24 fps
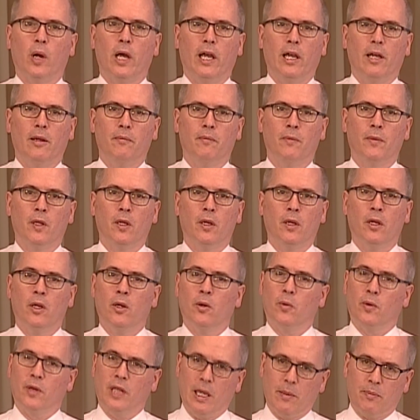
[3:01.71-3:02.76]
way,
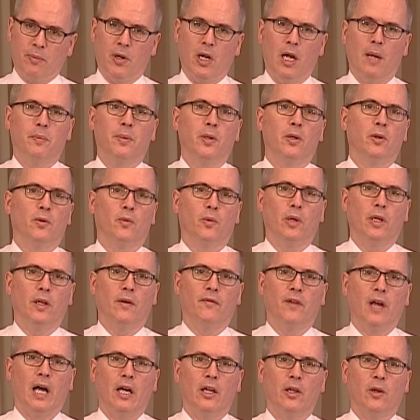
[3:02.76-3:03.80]
would that prompt you to
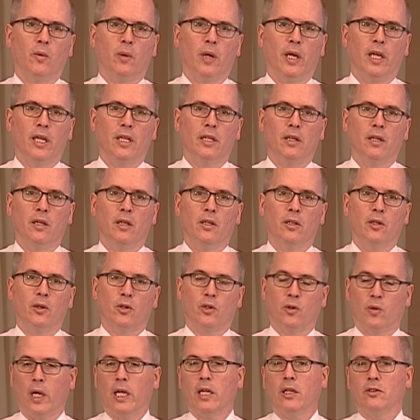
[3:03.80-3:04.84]
reevaluate
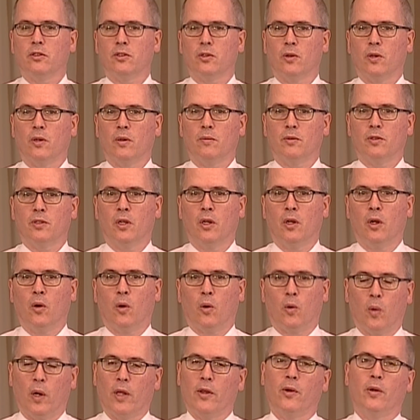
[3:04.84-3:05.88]
your credit terms,
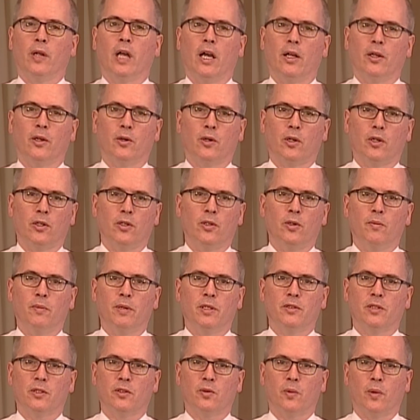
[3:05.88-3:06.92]
or whether or not you're going to do
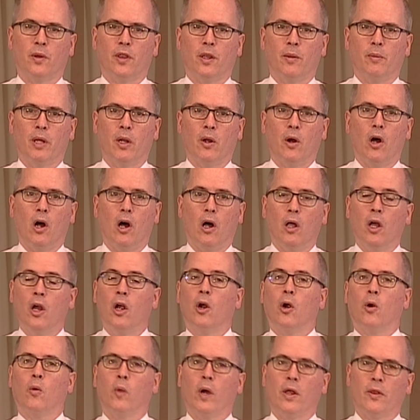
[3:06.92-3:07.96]
business with them at all,
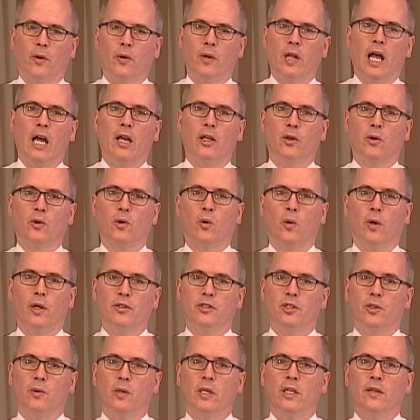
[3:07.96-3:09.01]
or whether or not you're going
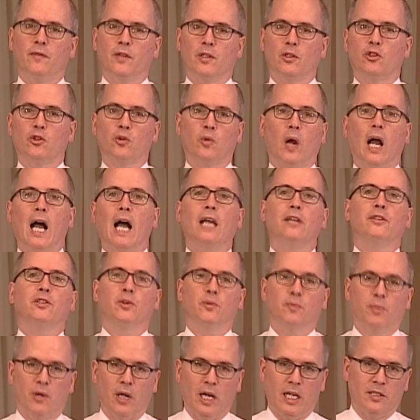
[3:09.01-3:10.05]
to even try
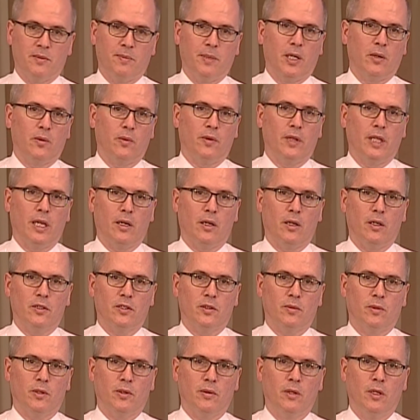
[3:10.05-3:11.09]
to prospect with that
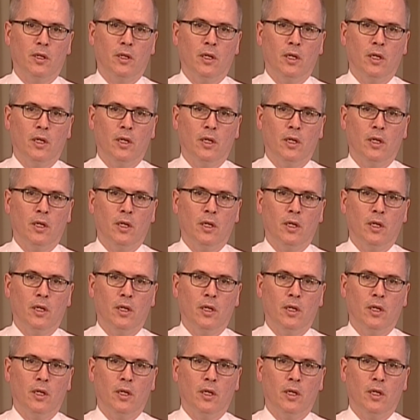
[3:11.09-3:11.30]
customer?